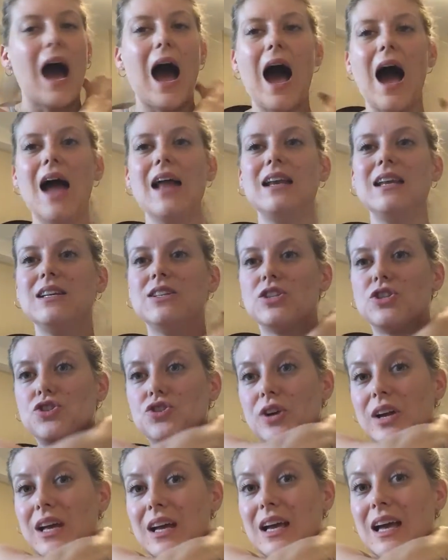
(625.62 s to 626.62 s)
I need to
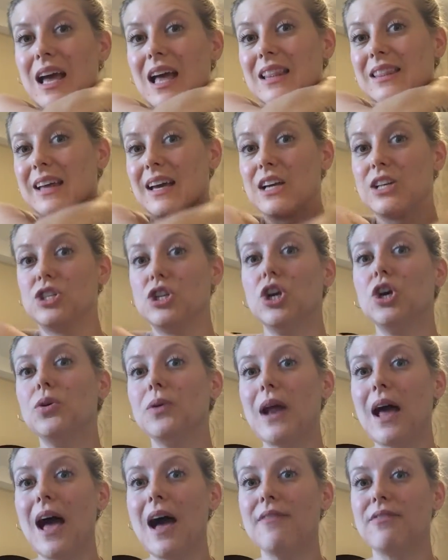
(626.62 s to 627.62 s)
drink like
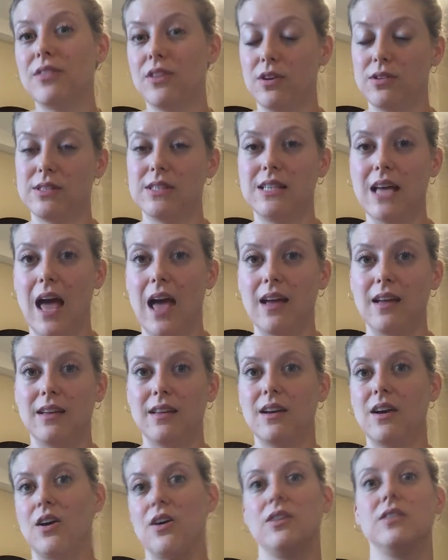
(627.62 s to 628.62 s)
2.5 of those a day.
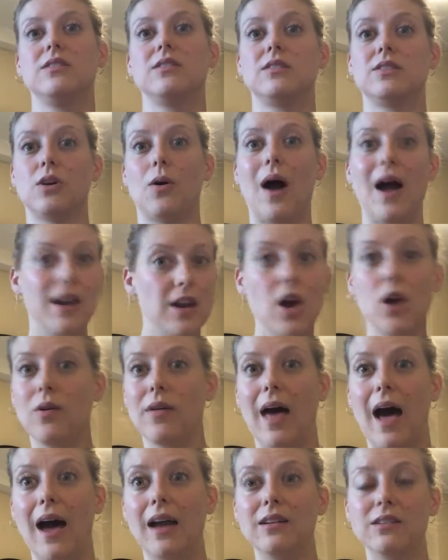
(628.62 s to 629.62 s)
So I know
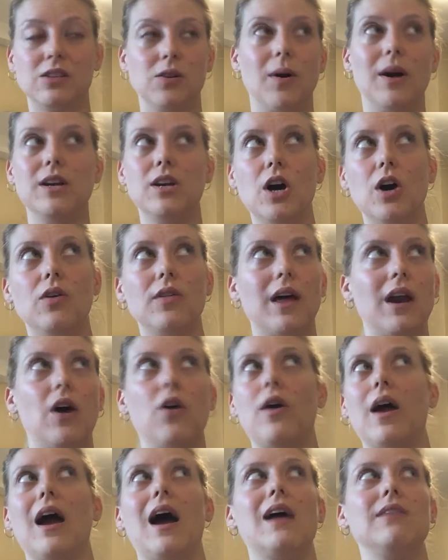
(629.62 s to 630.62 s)
that. So I know that,
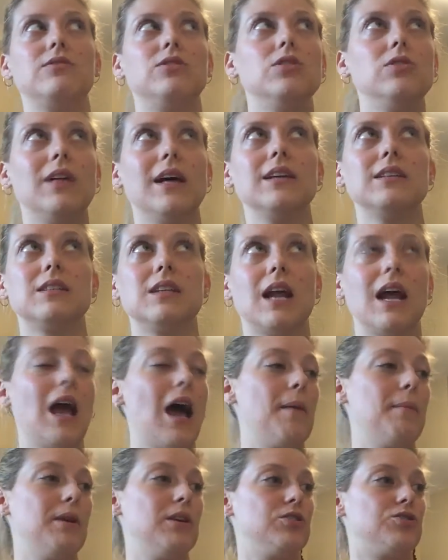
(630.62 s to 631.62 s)
okay, I have 2 legs today.
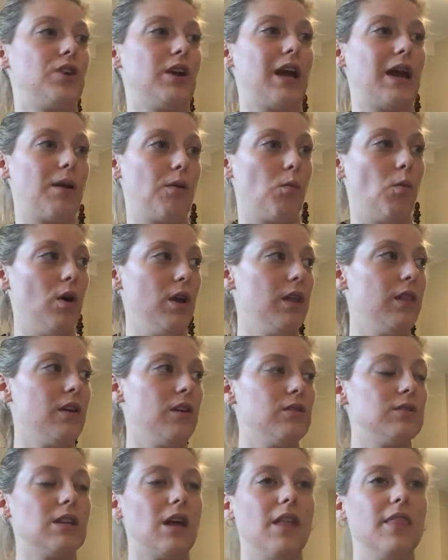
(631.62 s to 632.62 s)
I'm going to drink one of
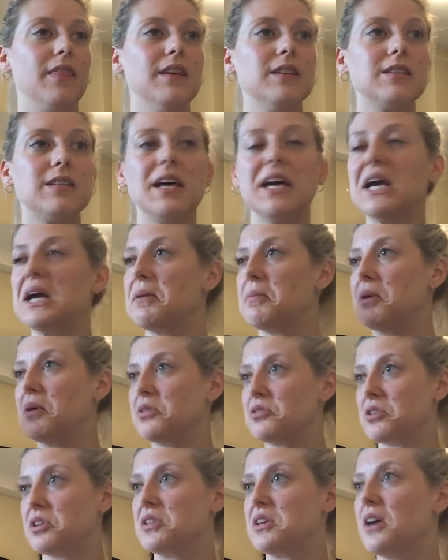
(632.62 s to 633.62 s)
those on this leg. I'm going
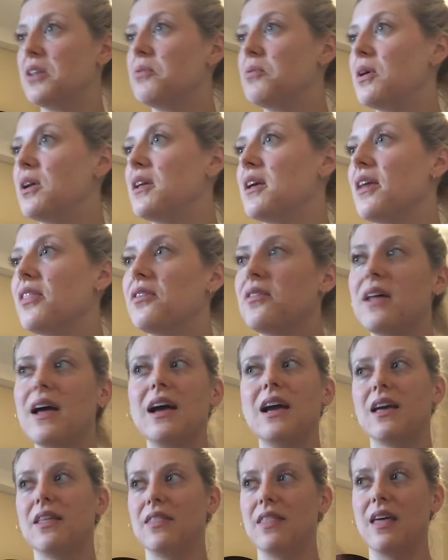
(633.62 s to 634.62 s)
to drink the other one on the other
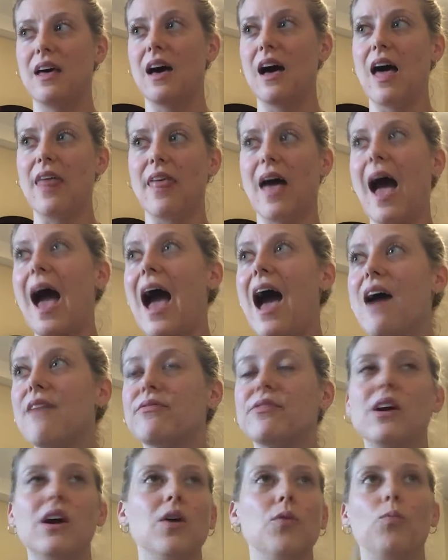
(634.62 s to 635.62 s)
leg. And the
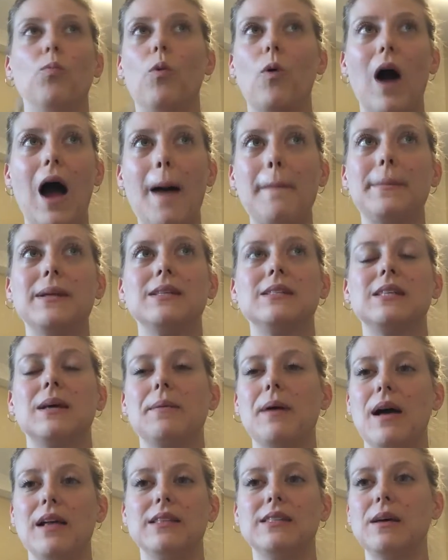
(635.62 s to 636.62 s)
half will happen
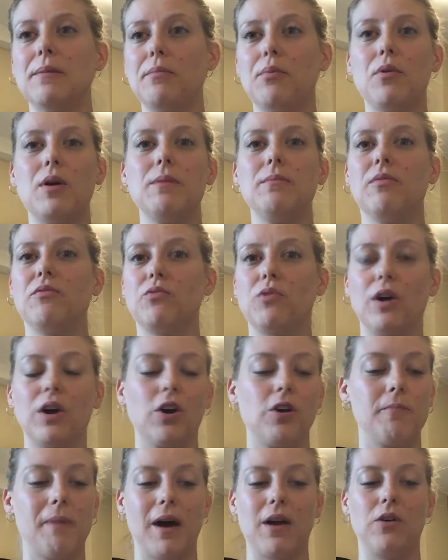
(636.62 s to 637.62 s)
at some point before I
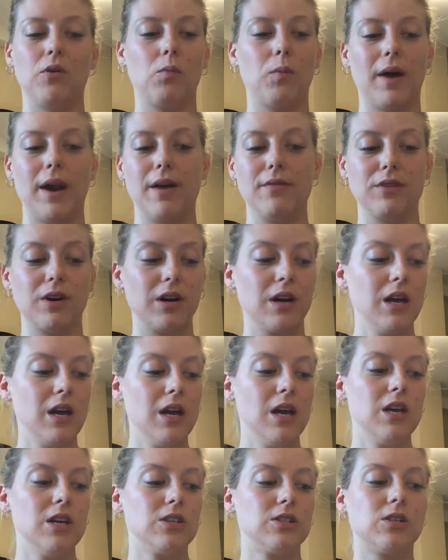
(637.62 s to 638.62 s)
go to bed or whatever.
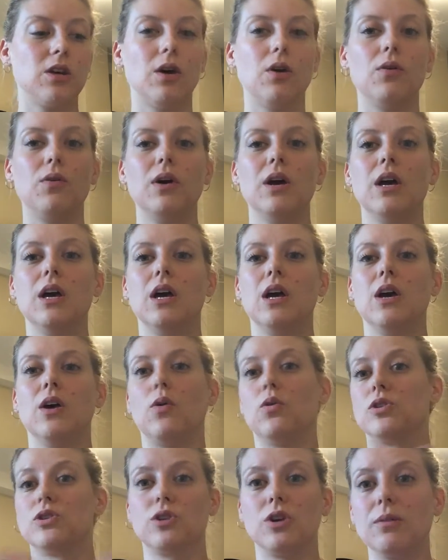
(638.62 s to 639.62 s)
So,
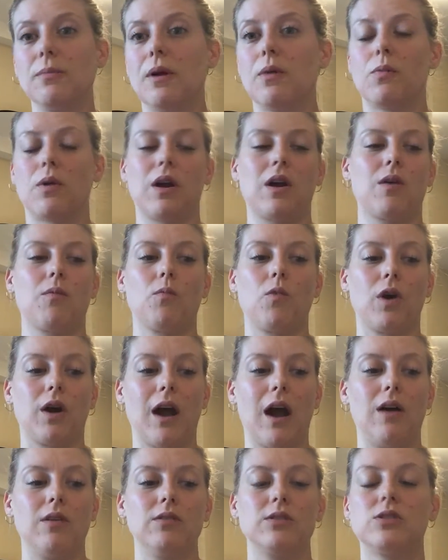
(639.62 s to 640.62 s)
or during my
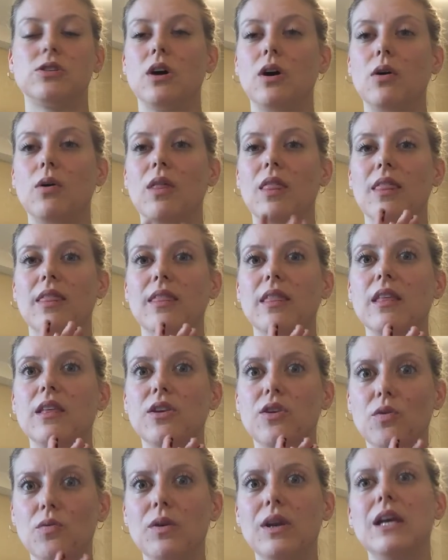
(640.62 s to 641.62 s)
workout. So
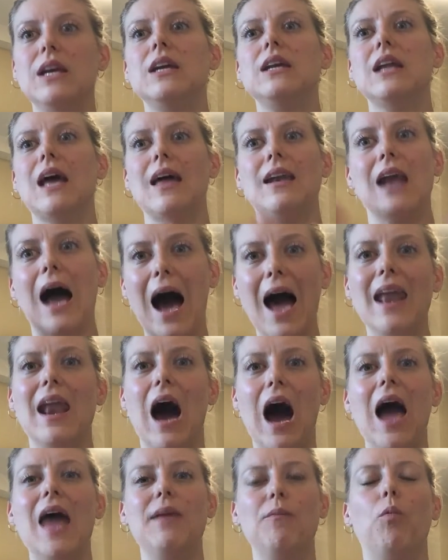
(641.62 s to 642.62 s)
you need,
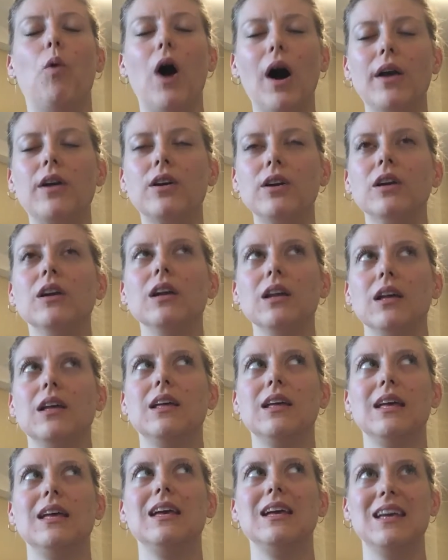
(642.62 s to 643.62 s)
and water
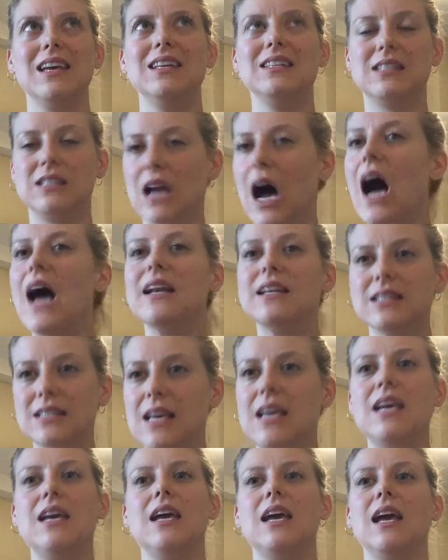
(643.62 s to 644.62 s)
is not
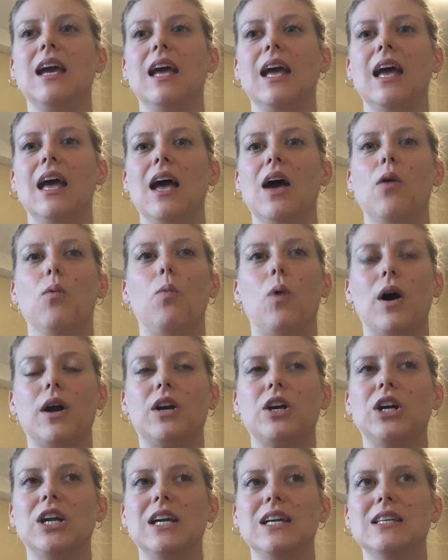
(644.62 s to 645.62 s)
tea.
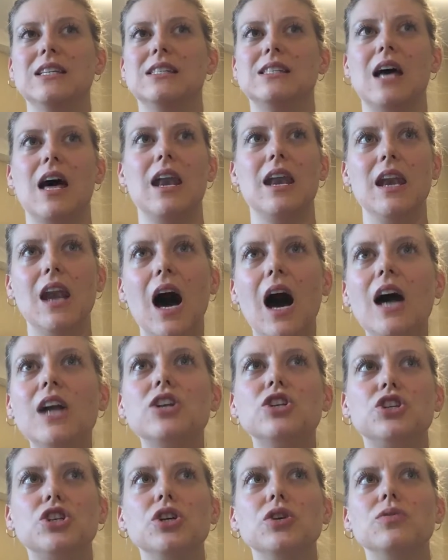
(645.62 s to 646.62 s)
Water is
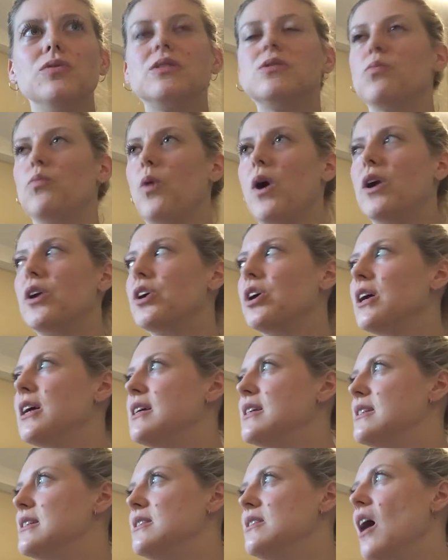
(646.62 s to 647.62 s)
not juice. Water
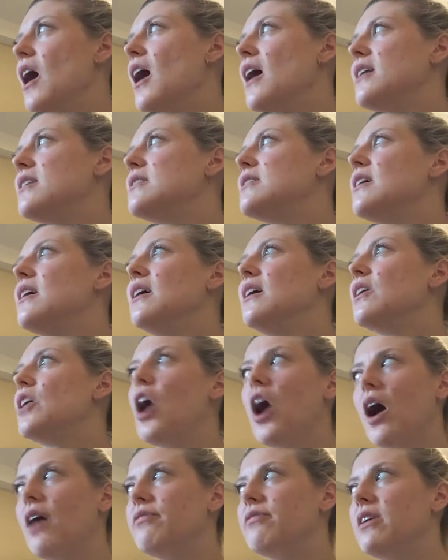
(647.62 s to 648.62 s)
is not
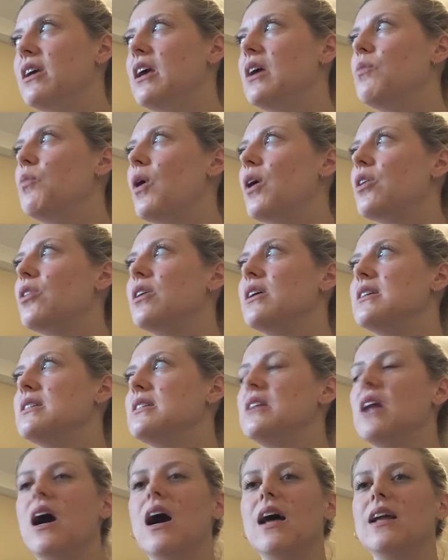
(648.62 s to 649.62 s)
coffee. Water
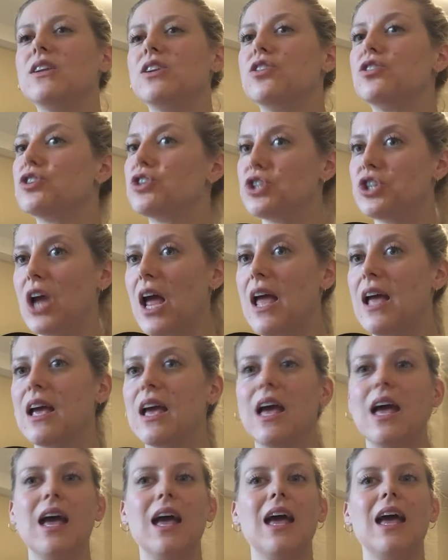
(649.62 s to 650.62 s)
is not your
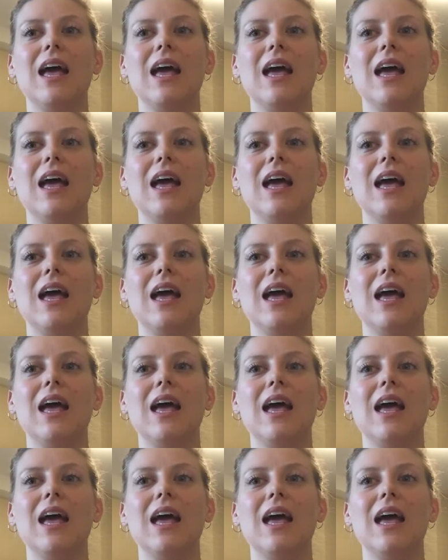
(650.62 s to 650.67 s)
shake.